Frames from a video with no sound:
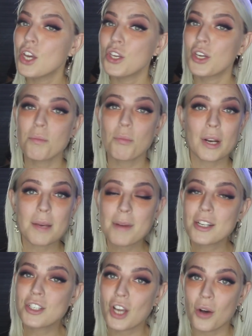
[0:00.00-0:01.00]
you can pretty
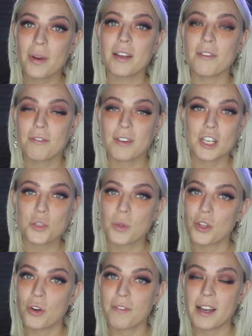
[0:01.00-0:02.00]
much go in and finish
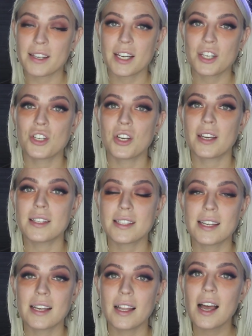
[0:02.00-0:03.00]
with your foundation and
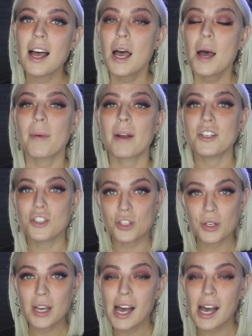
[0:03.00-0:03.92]
concealer, but I do